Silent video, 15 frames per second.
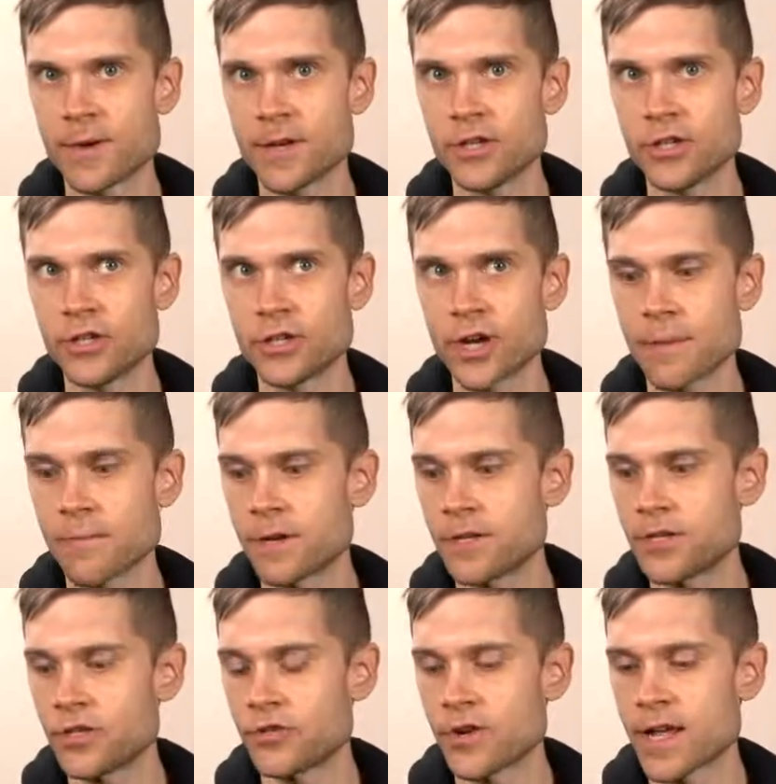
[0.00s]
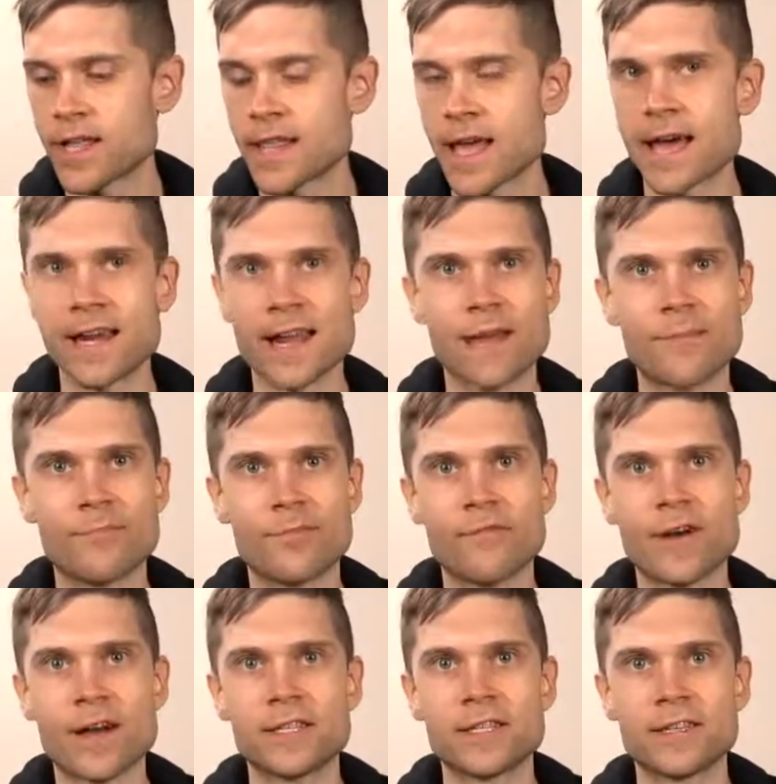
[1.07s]
much. I'm going to strain that and
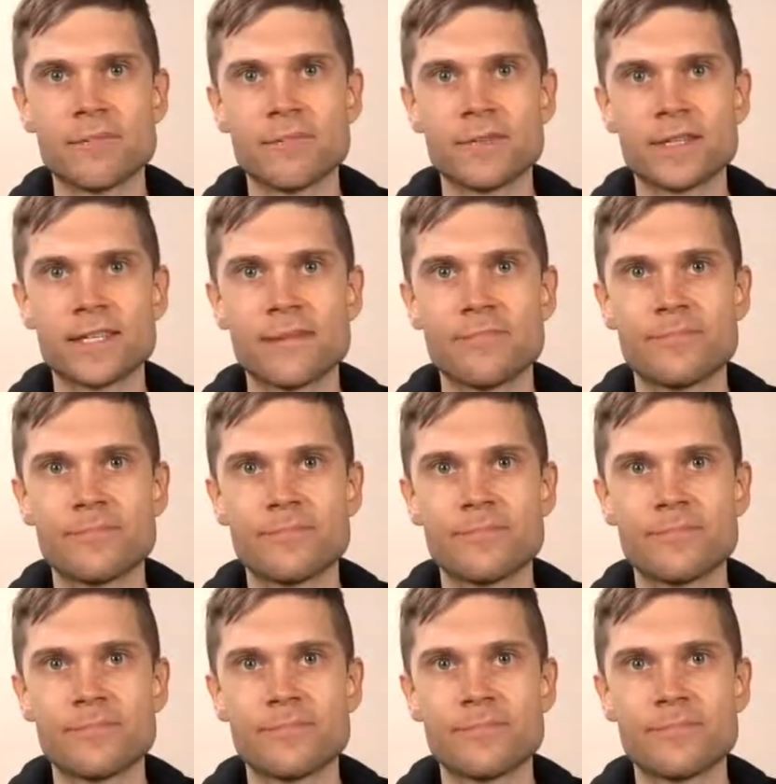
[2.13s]
provide some